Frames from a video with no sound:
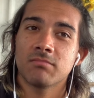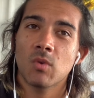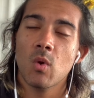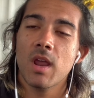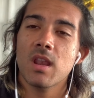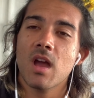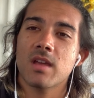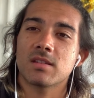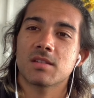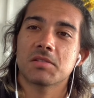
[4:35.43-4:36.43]
quite
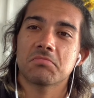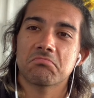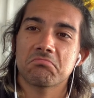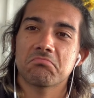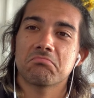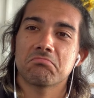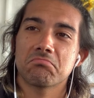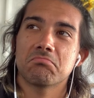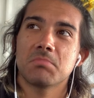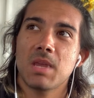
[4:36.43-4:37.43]
nice.
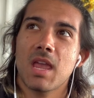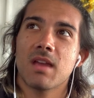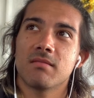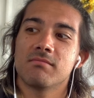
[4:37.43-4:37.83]
Yeah.